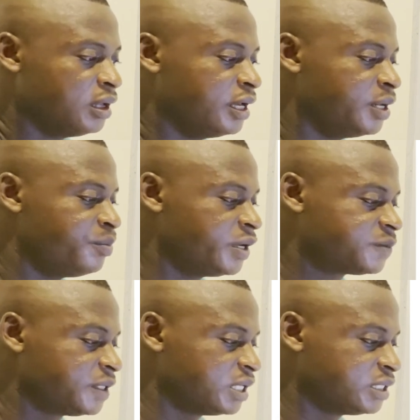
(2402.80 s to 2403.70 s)
In breech
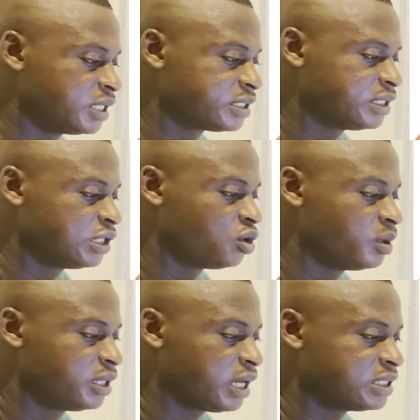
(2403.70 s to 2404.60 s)
presentation, the
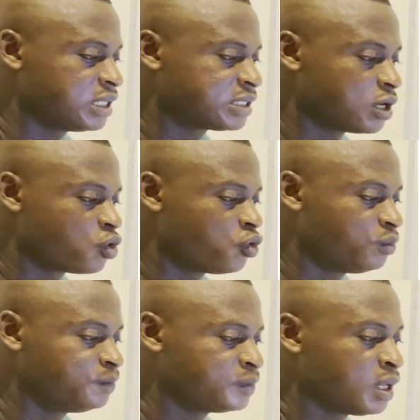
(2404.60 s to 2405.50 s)
denominator is the sacrum,